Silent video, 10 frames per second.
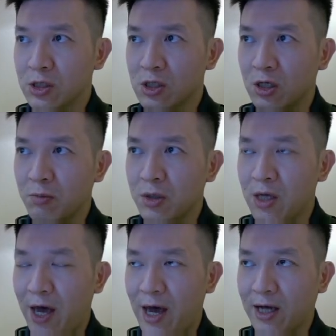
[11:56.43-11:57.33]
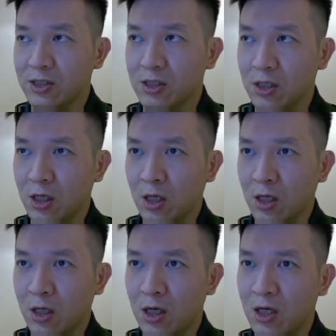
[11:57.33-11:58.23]
it's gonna be x
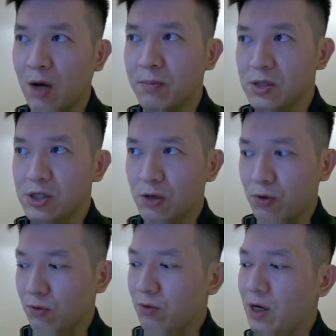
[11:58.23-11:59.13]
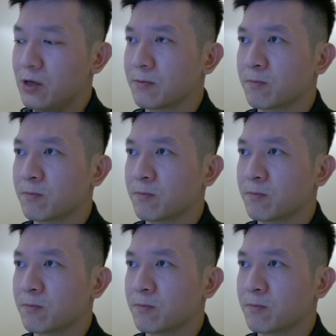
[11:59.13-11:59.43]
cannot be 0, right?